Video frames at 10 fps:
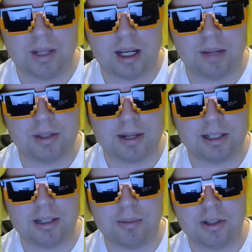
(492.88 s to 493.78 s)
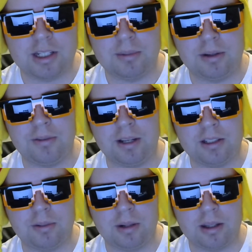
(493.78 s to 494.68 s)
Spectator mode is going to be
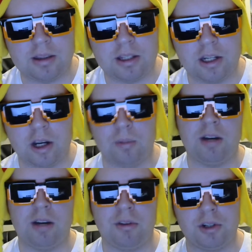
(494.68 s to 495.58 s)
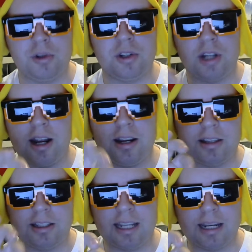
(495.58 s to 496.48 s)
fixed with, wherever you shot in
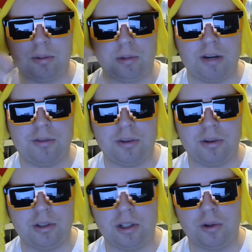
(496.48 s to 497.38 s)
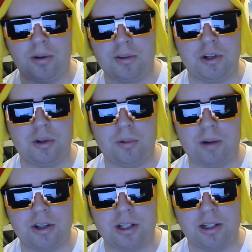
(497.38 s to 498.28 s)
the game, or whatever, whoever you're
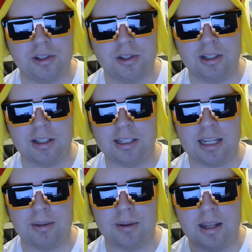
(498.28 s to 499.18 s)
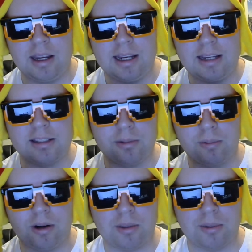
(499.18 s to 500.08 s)
watching is shooting in the game, it isn't
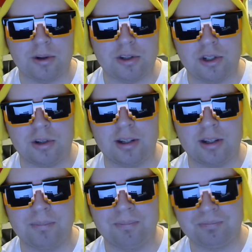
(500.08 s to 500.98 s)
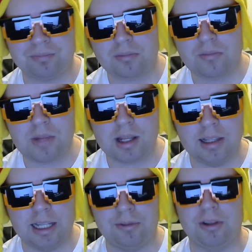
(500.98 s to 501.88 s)
where the person's shooting.
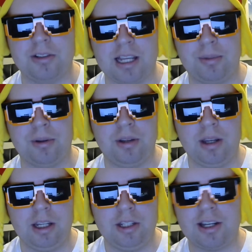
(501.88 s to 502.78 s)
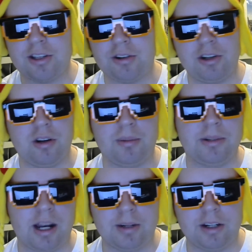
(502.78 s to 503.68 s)
Like, for example, you guys already know what I'm
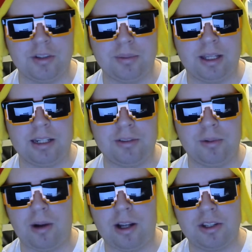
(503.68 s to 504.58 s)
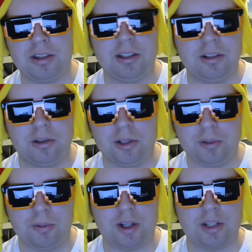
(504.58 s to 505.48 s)
talking about if you watch theater or
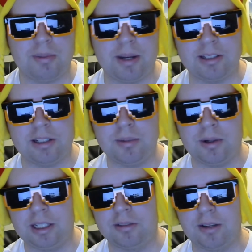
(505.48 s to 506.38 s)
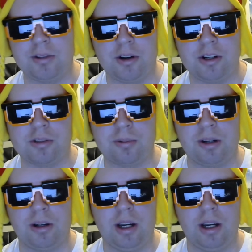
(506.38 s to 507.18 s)
you watch spectator mode in Halo 5 Guardians, where